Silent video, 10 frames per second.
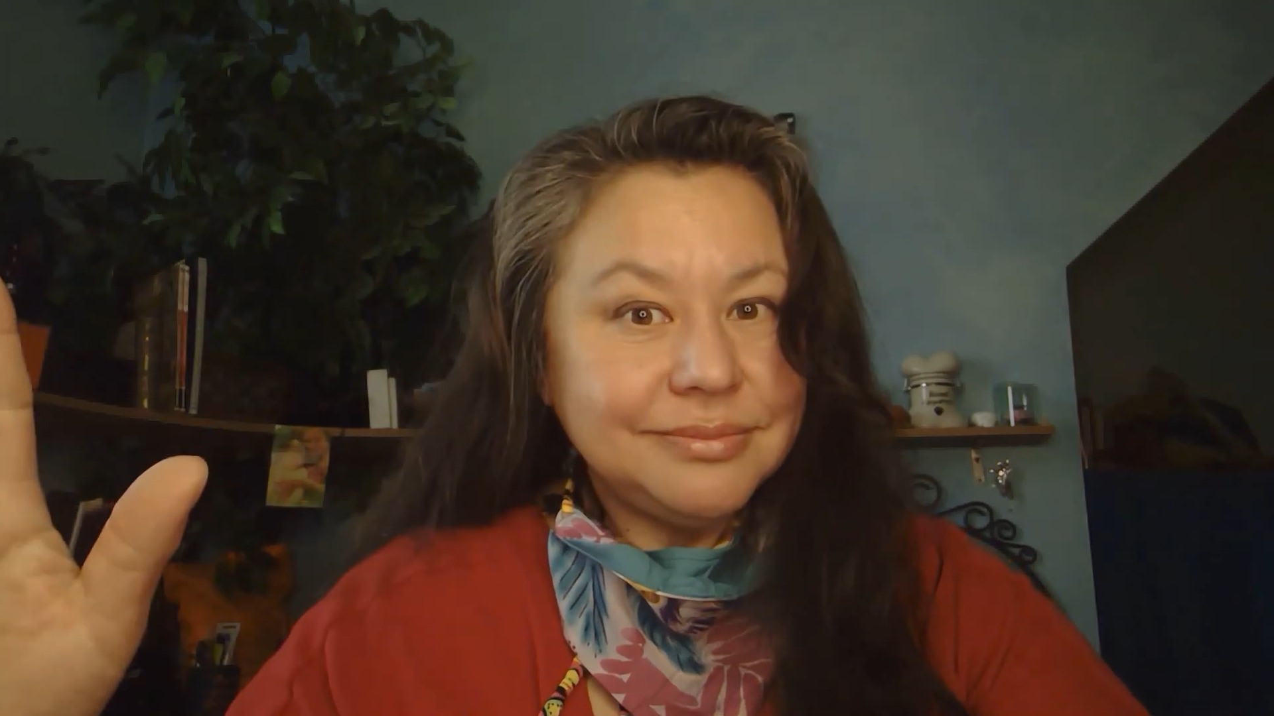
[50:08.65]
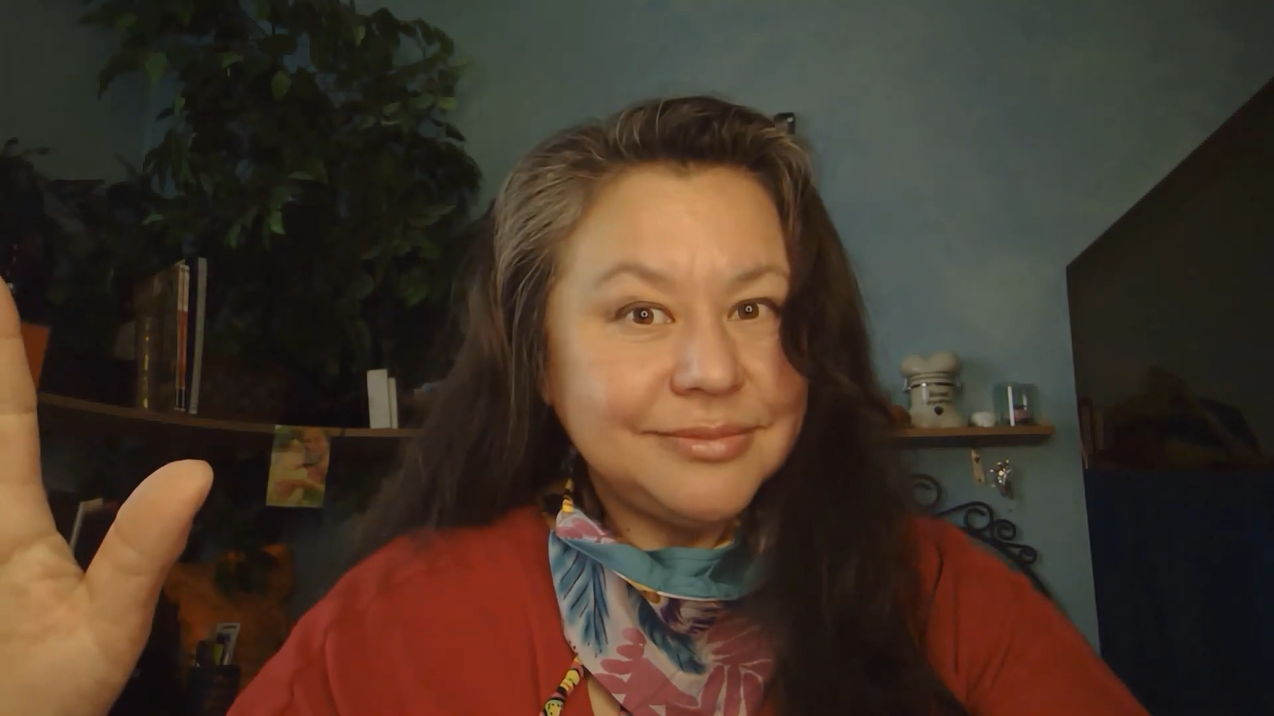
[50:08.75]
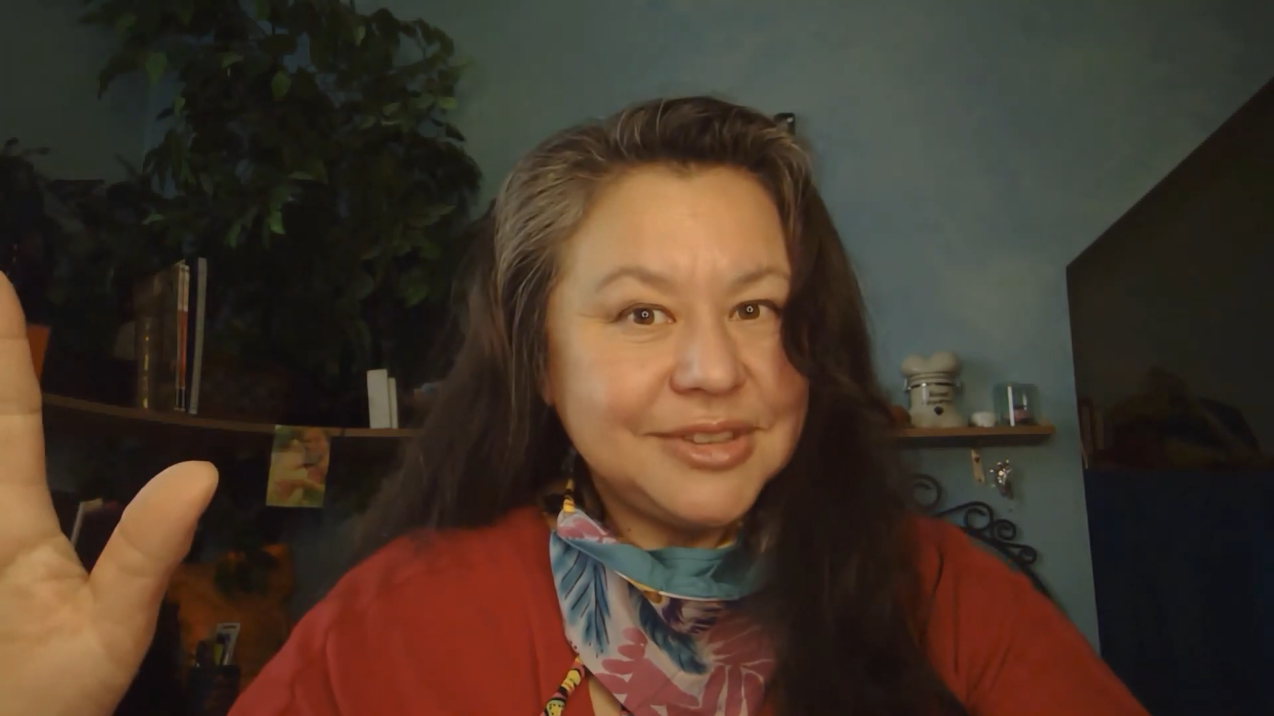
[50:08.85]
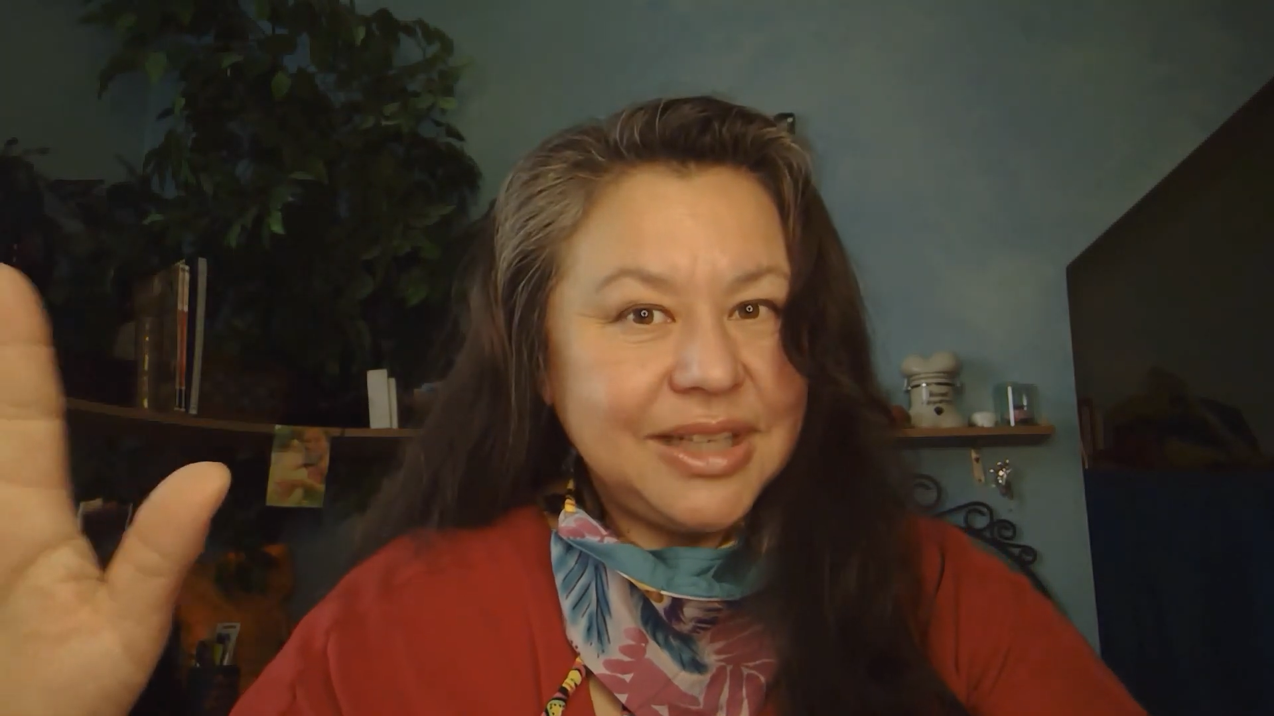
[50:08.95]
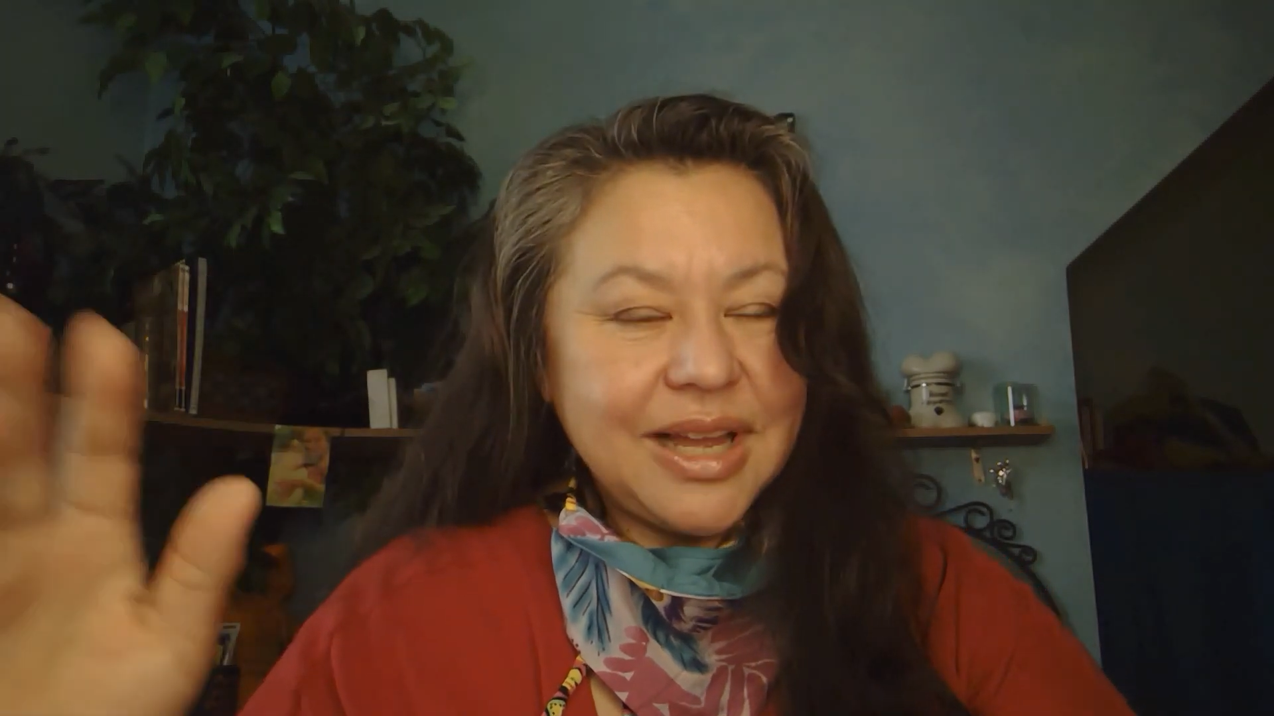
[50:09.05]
some